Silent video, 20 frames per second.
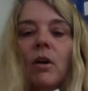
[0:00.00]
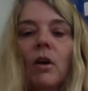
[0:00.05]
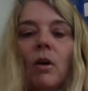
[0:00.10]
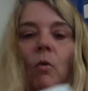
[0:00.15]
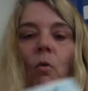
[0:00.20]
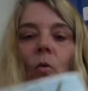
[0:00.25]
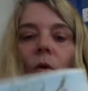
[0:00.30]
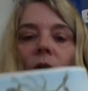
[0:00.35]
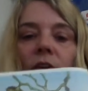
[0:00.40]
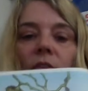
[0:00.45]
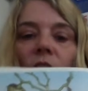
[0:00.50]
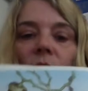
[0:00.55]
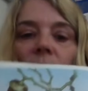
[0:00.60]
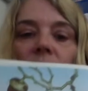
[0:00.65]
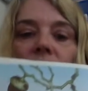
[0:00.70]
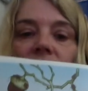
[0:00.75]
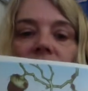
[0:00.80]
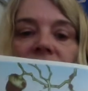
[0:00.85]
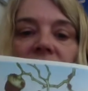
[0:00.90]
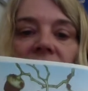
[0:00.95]
One group
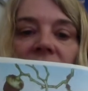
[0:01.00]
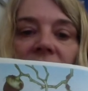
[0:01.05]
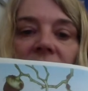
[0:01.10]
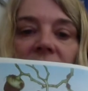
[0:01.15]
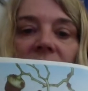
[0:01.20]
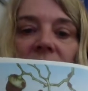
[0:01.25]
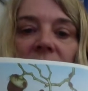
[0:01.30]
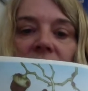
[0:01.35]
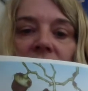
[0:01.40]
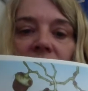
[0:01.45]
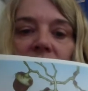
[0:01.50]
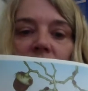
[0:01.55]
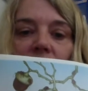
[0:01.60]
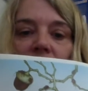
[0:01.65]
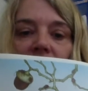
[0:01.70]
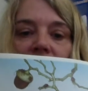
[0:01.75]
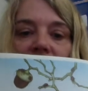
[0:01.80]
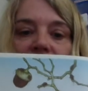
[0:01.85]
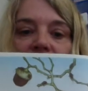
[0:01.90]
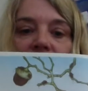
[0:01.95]
of 10
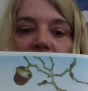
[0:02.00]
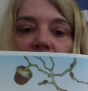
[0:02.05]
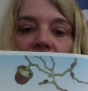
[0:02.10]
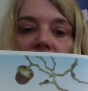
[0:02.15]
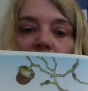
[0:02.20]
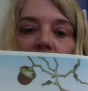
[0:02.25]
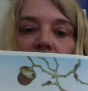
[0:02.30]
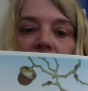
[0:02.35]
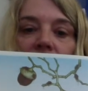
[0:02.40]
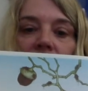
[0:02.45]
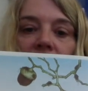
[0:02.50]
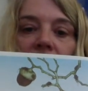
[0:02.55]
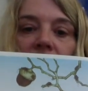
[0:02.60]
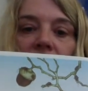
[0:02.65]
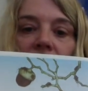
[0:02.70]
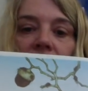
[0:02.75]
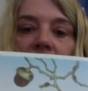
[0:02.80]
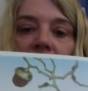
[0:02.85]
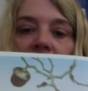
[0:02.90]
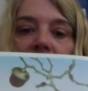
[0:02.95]
plus 3 more.
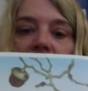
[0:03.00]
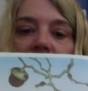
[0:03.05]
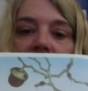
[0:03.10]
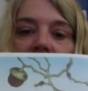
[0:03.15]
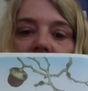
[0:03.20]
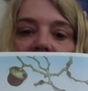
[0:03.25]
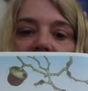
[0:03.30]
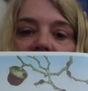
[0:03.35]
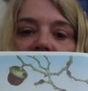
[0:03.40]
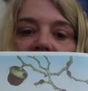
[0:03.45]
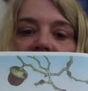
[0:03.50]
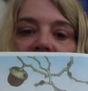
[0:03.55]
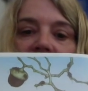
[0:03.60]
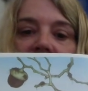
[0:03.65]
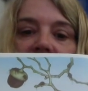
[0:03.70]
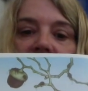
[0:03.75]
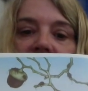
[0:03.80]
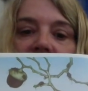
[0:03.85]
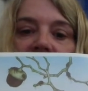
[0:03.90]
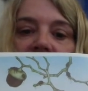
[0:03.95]

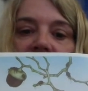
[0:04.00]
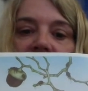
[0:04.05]
13.